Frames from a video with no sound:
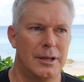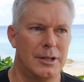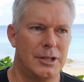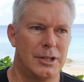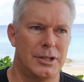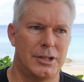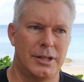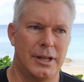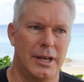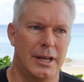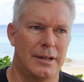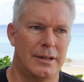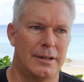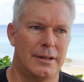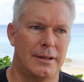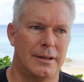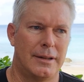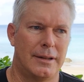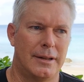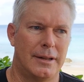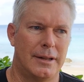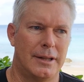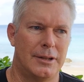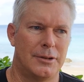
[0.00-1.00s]
He just said
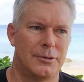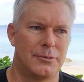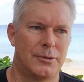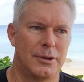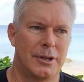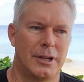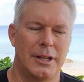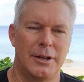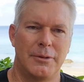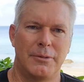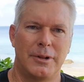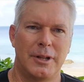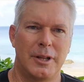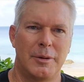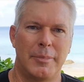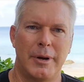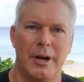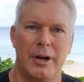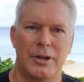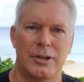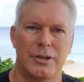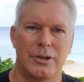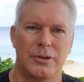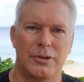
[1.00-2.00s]
he's really
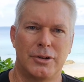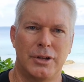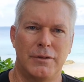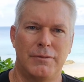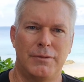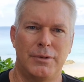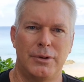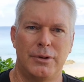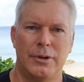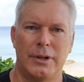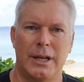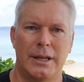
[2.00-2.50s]
bearish on TFuel,